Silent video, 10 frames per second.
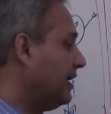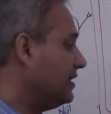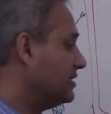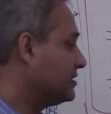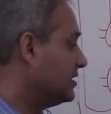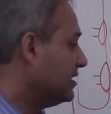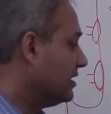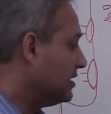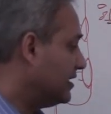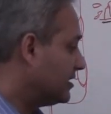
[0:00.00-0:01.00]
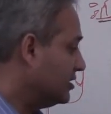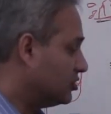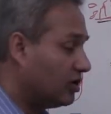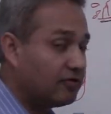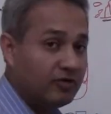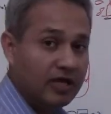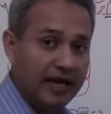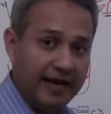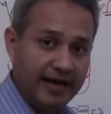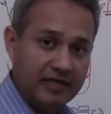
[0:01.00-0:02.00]
is that the Johnville
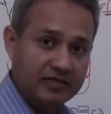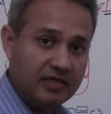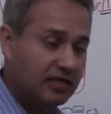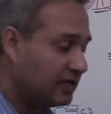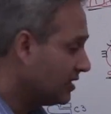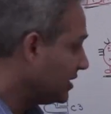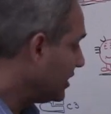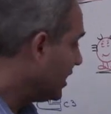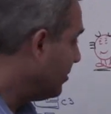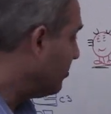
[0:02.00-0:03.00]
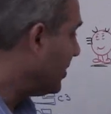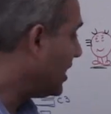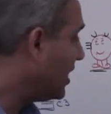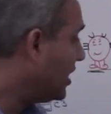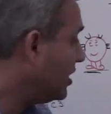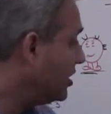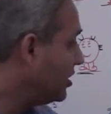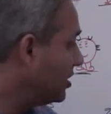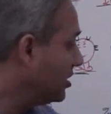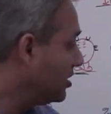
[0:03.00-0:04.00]
has a main
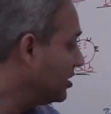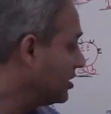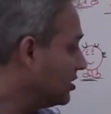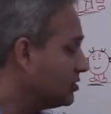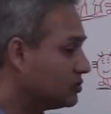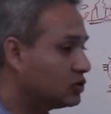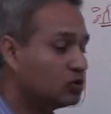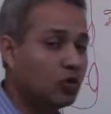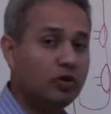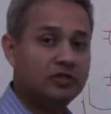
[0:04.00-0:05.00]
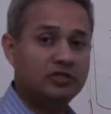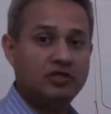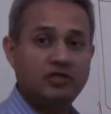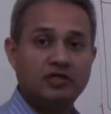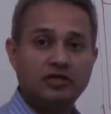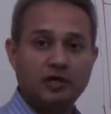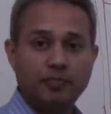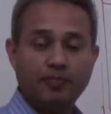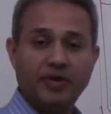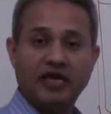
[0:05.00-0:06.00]
soldier
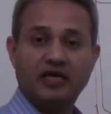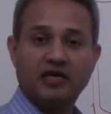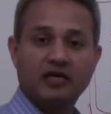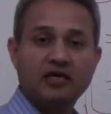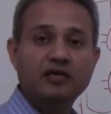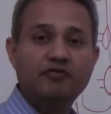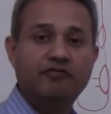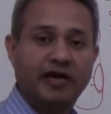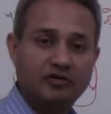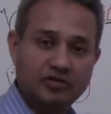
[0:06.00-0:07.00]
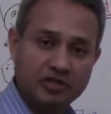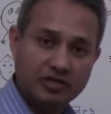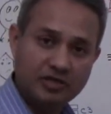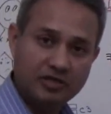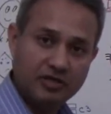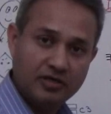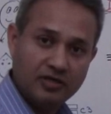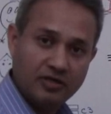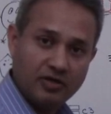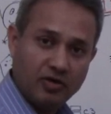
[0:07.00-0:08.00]
making factory
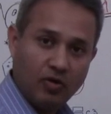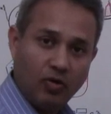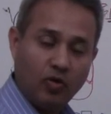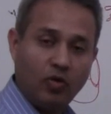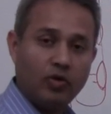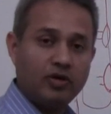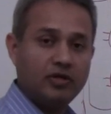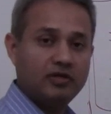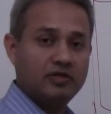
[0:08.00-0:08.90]
or